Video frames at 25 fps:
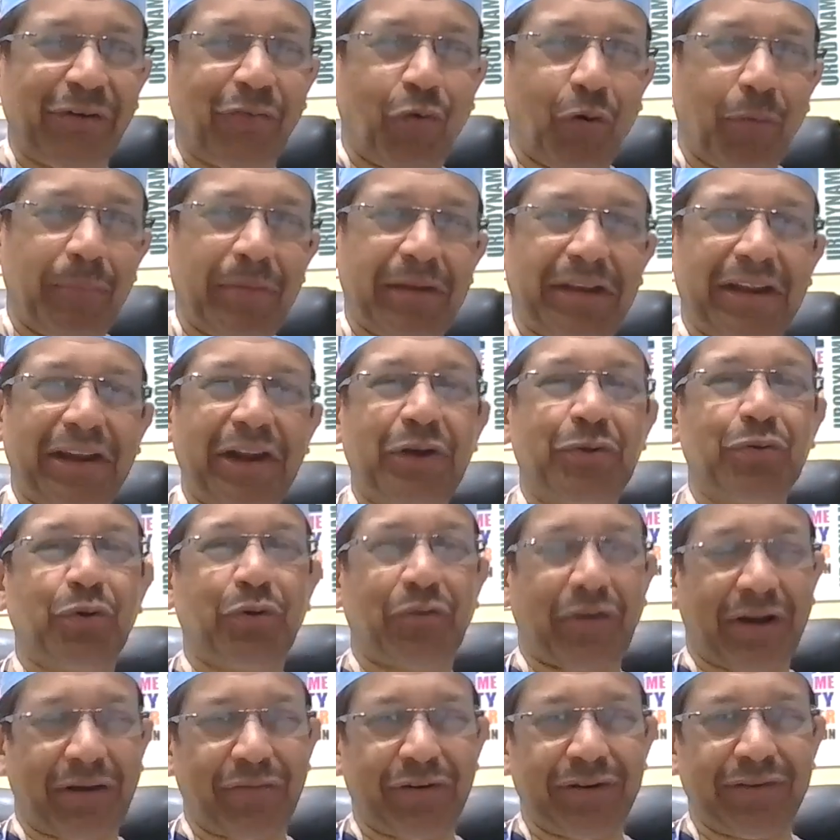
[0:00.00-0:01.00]
Won't be keen to
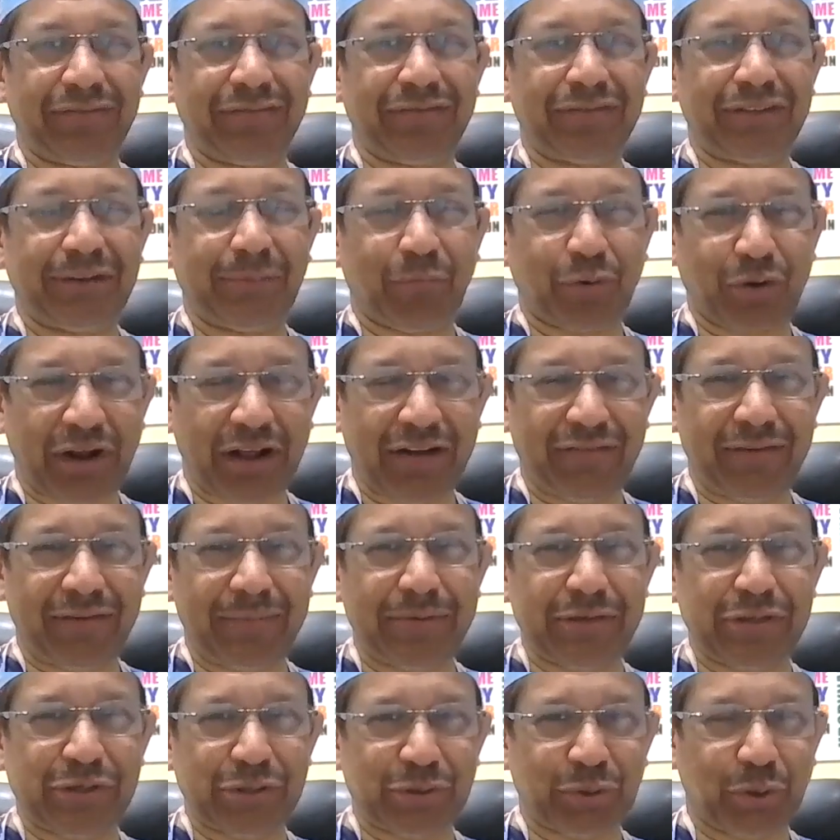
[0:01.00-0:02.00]
travel. The morale will
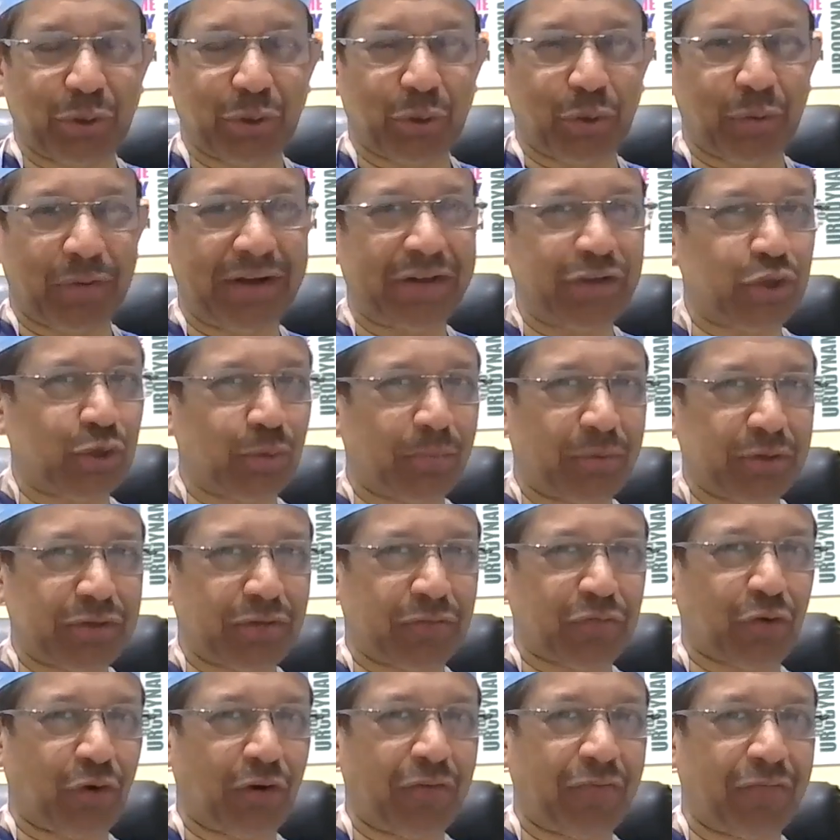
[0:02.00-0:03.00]
be so low and so much
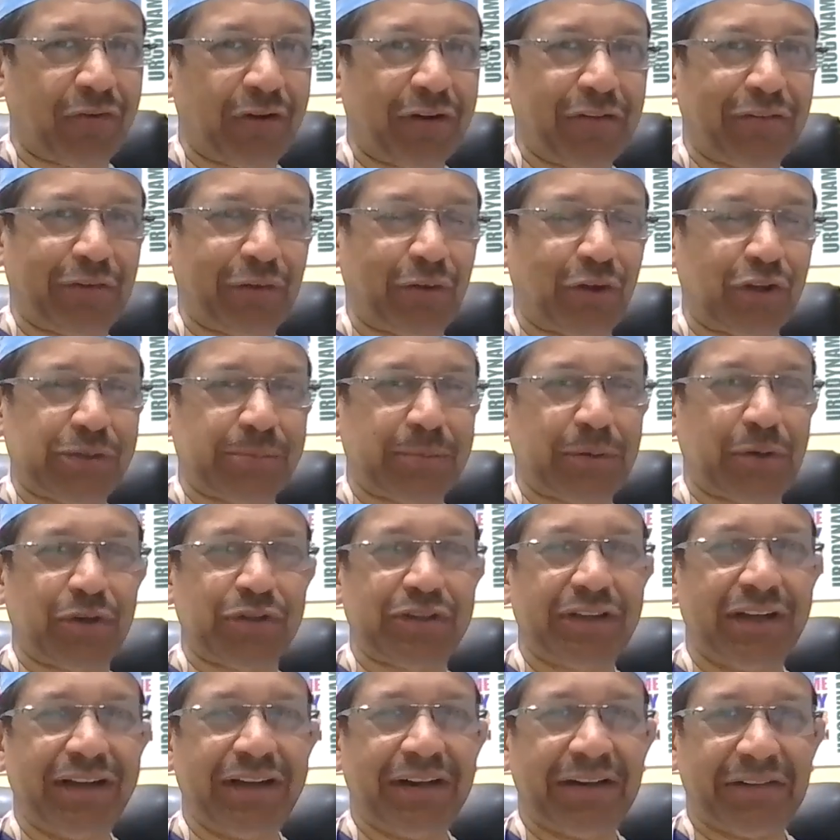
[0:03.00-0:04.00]
of confidence lost
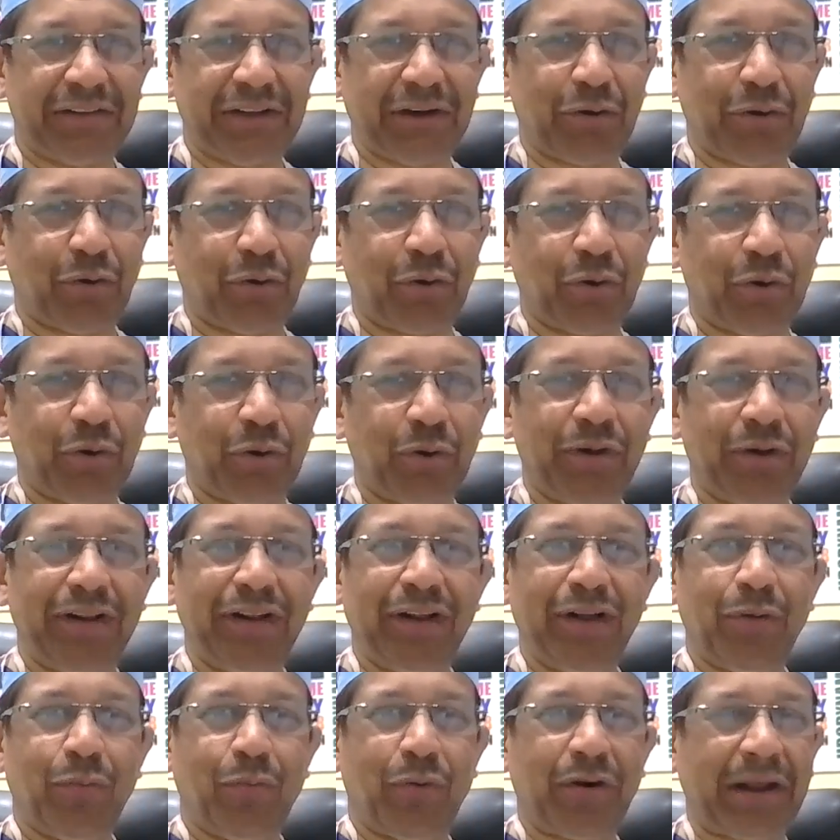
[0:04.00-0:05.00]
because they don't know
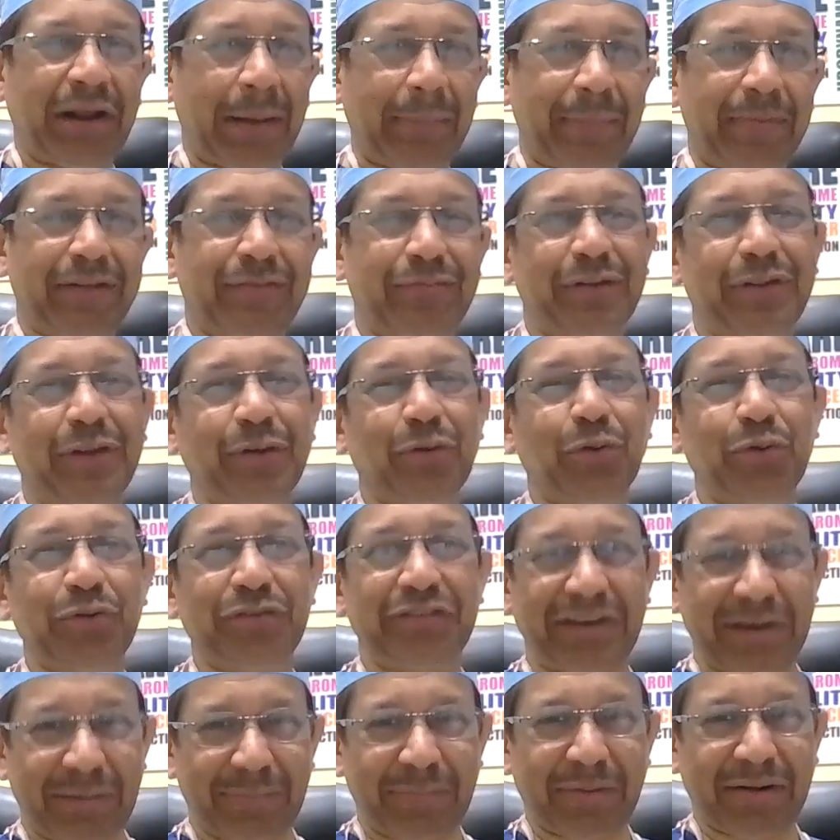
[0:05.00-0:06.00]
what happens when they go to
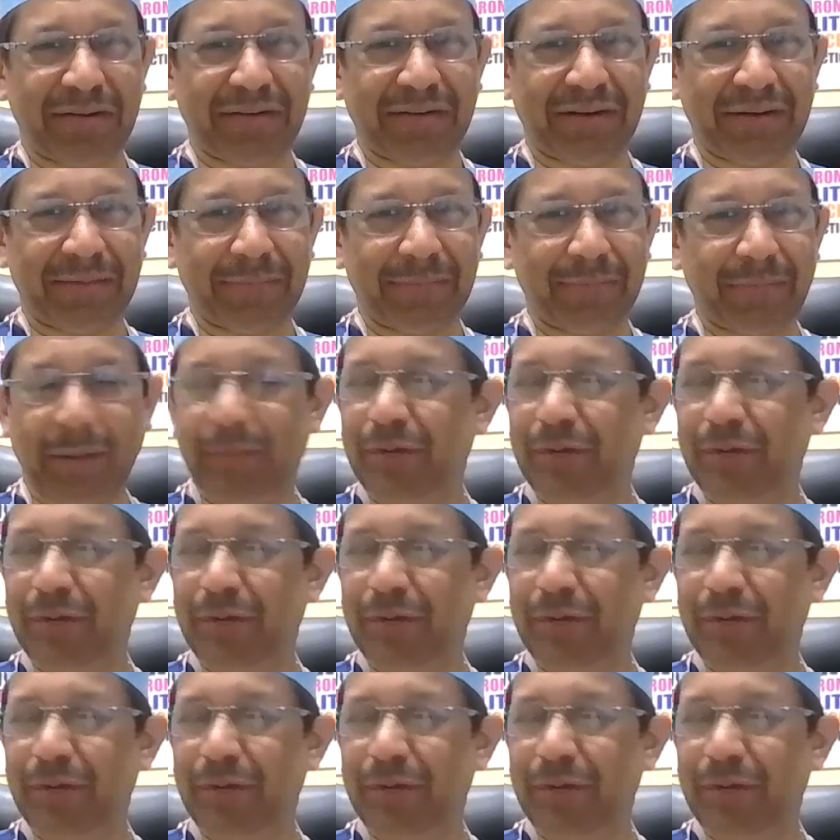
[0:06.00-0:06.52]
sleep at night.